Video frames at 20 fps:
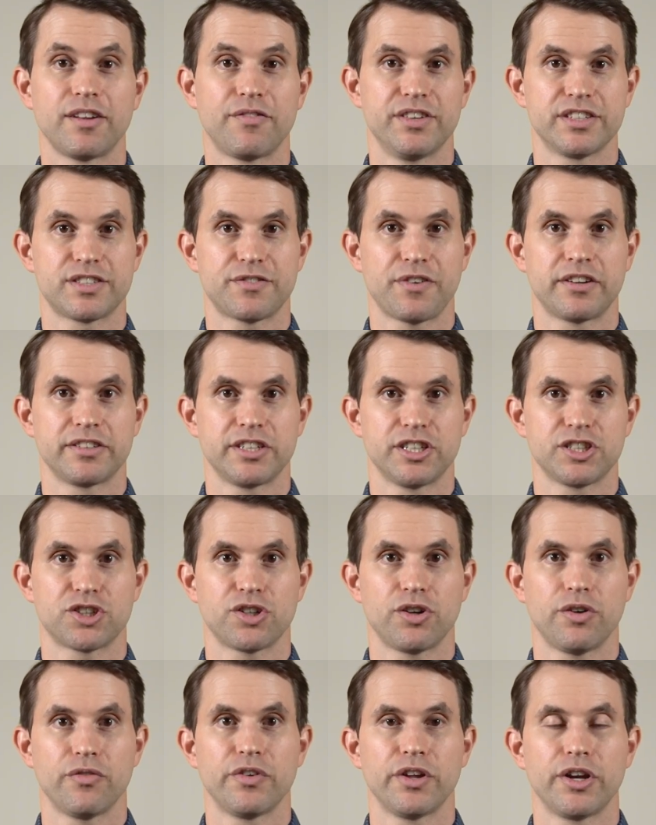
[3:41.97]
of this
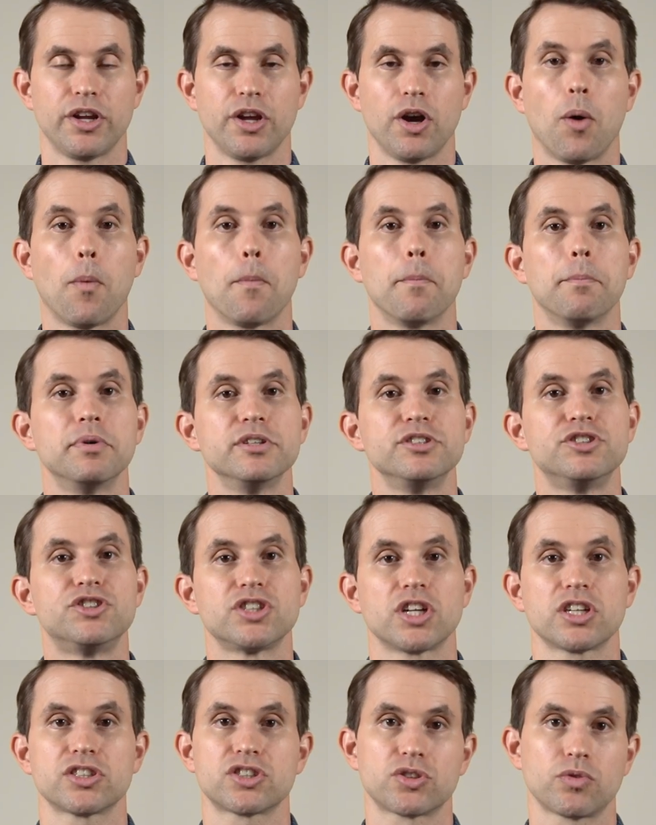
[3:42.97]
foundational video, but
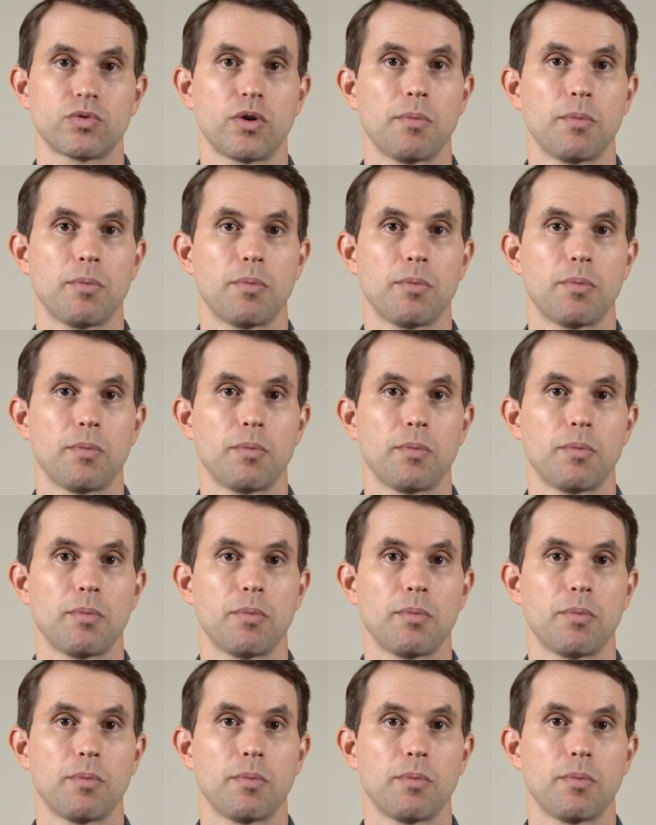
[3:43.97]
just a